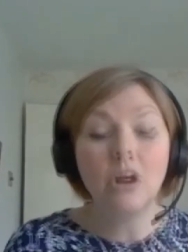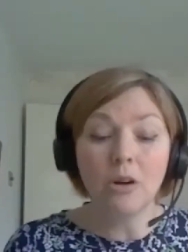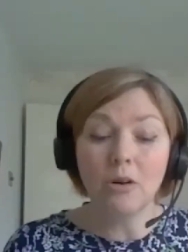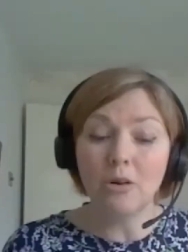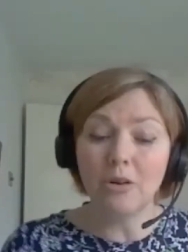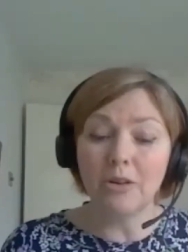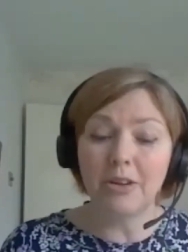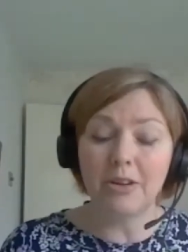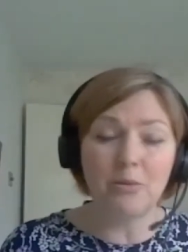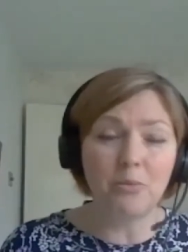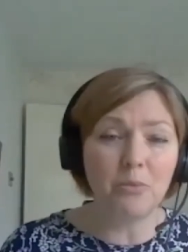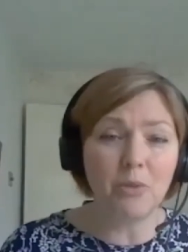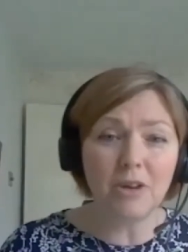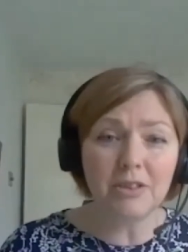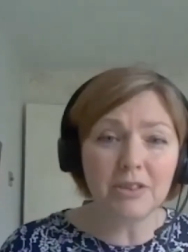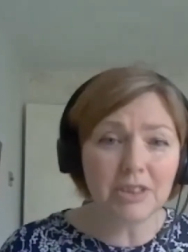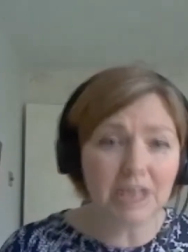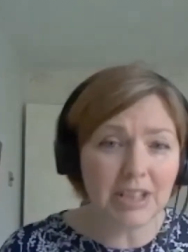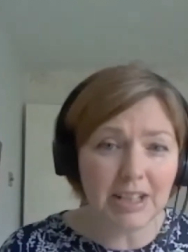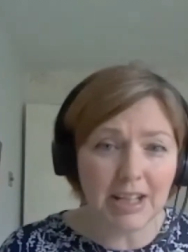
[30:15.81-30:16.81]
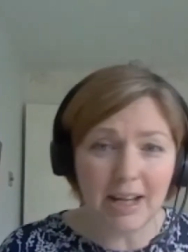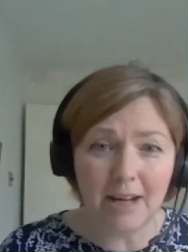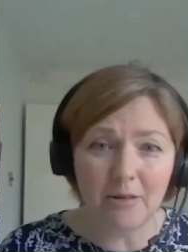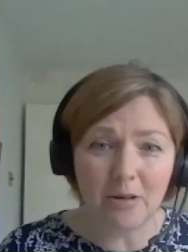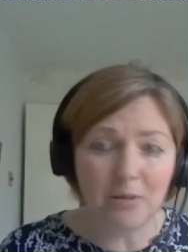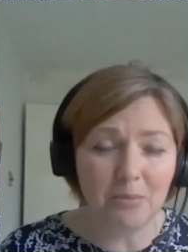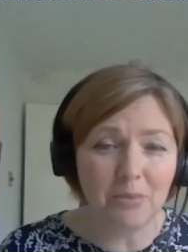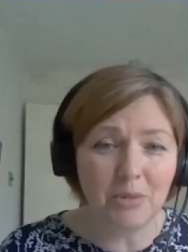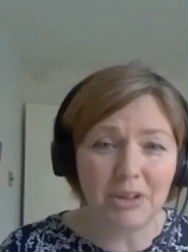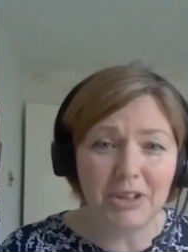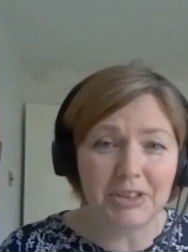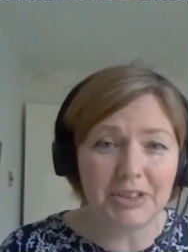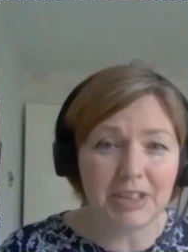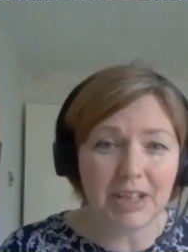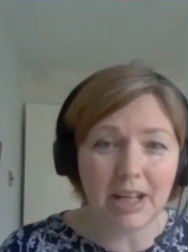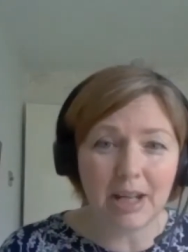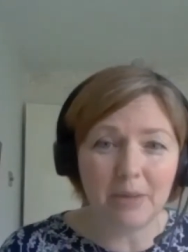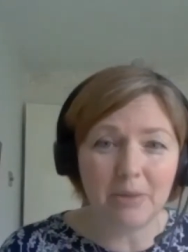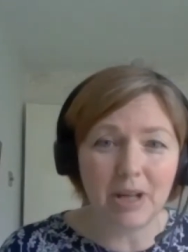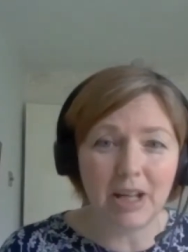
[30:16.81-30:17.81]
other than once a year on Mother's
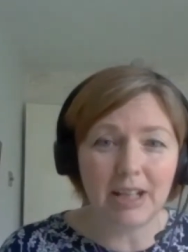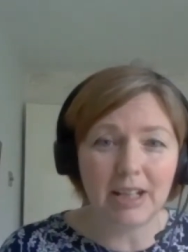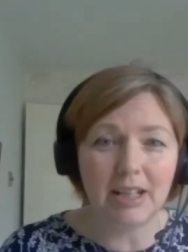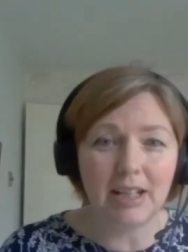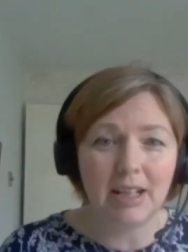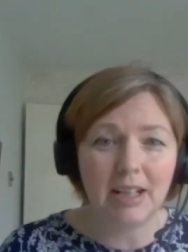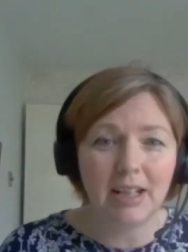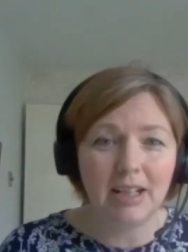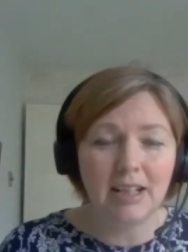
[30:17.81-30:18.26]
Day when,